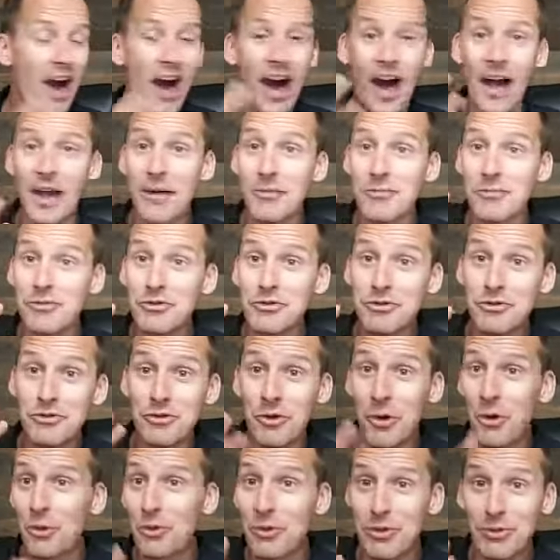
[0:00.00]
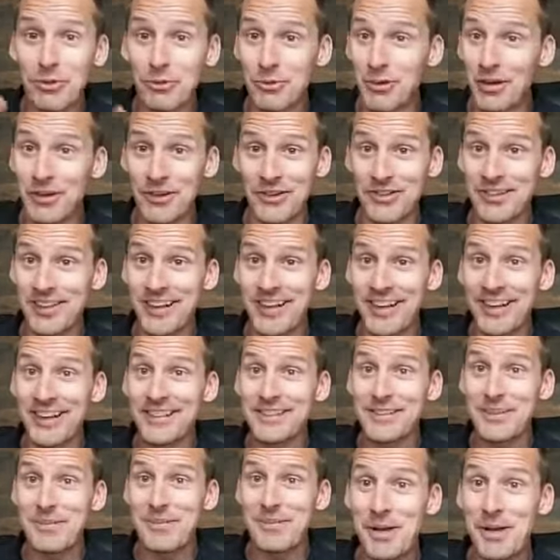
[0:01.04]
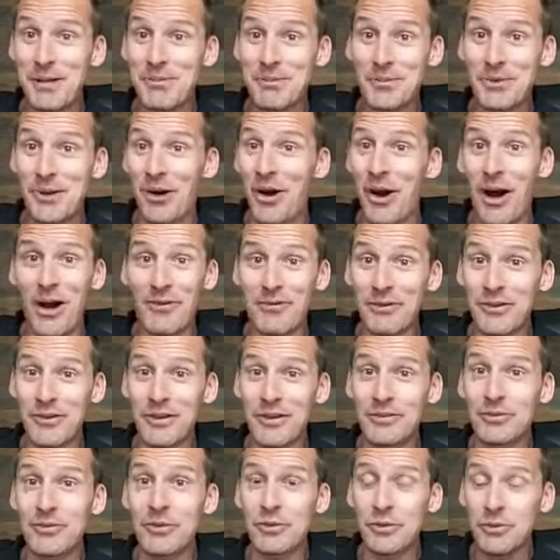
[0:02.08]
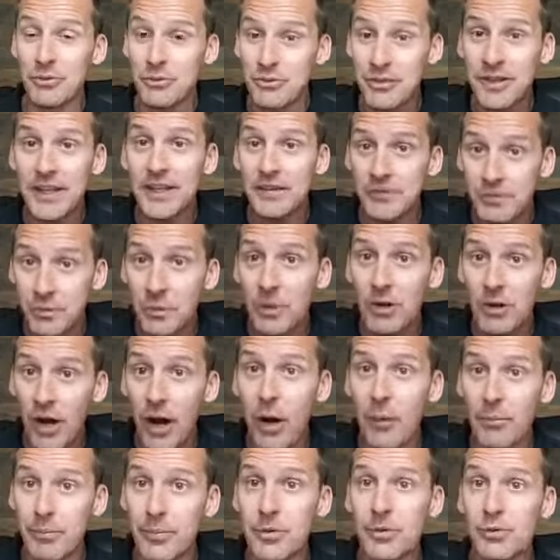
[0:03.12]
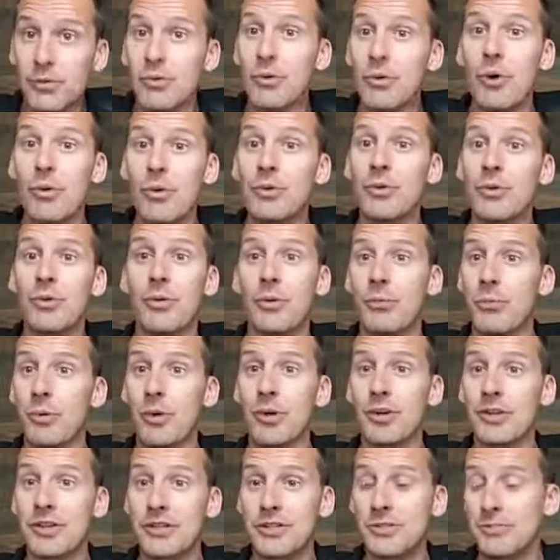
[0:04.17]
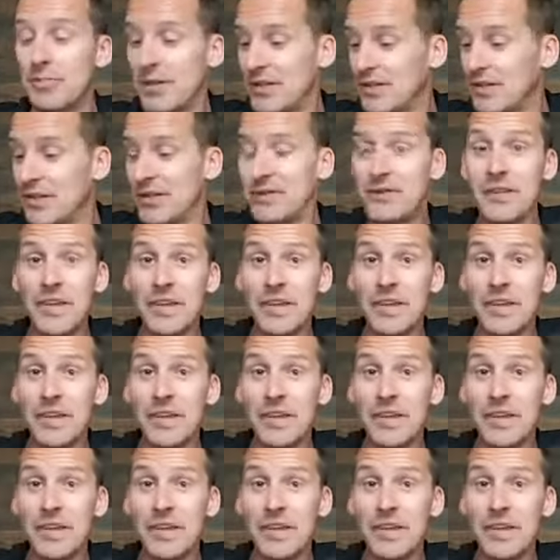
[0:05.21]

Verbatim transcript: I am so thrilled to able to offer this to you. This will help you grow your mortgage business.